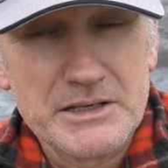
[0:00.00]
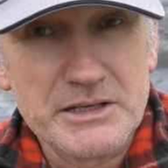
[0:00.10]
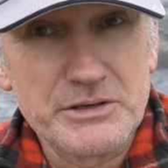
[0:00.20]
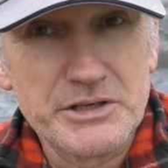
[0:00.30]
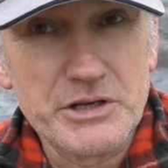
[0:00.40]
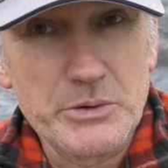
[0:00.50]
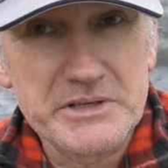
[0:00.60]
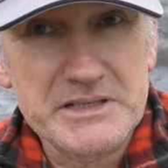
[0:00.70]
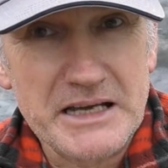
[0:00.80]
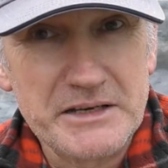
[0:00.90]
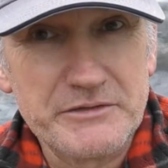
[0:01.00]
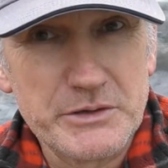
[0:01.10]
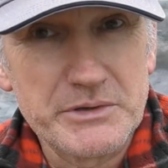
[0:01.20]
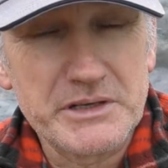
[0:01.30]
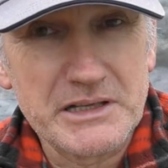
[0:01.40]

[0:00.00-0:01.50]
You're going to notice that in a few of the